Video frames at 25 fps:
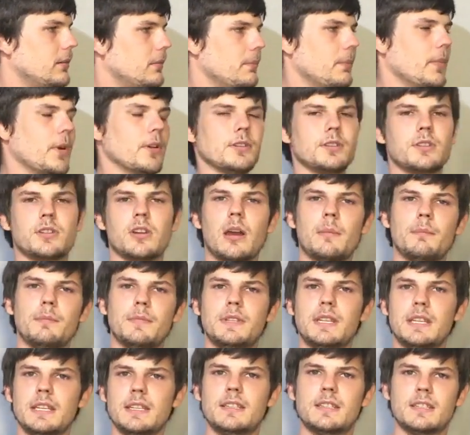Most
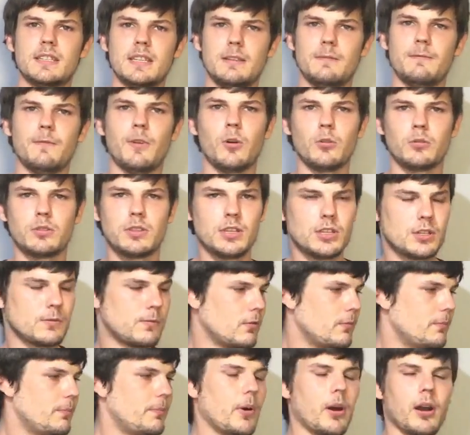time DC voltage
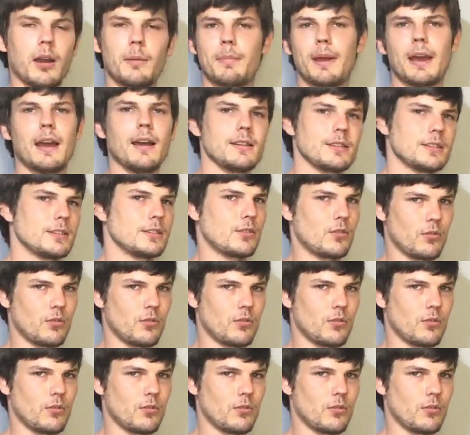will bypass